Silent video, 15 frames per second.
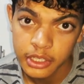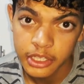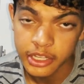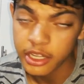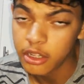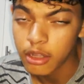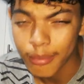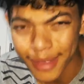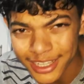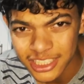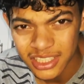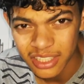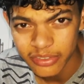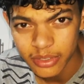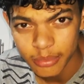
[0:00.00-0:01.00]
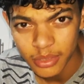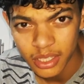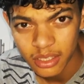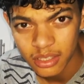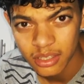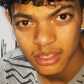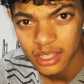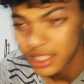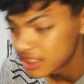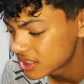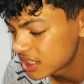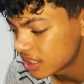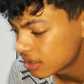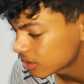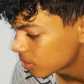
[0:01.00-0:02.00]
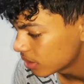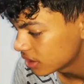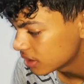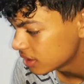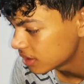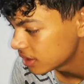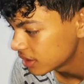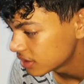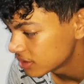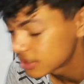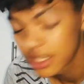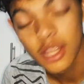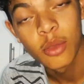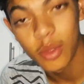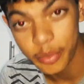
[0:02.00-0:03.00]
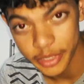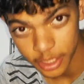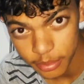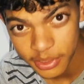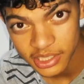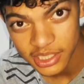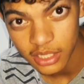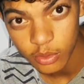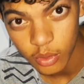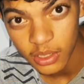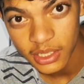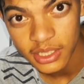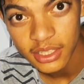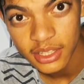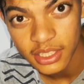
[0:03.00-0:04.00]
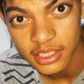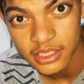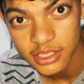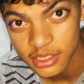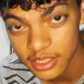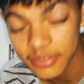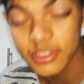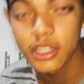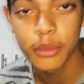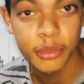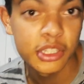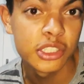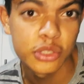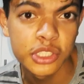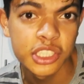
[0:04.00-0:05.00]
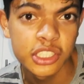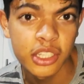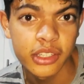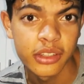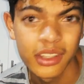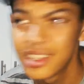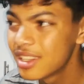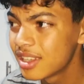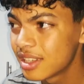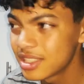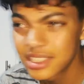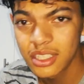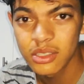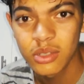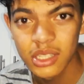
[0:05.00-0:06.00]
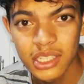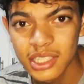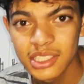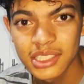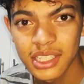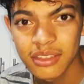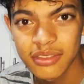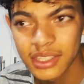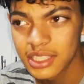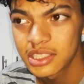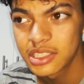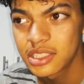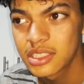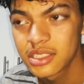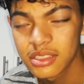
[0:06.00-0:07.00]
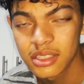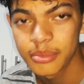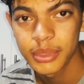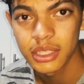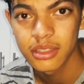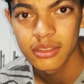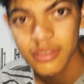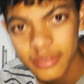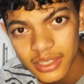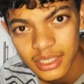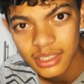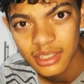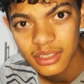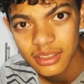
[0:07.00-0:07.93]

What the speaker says: you know, go buy stuff from there. They sell quality things. Well, we hope they sell quality things. If the computer switches on, they sell quality stuff. That's just the matter of fact.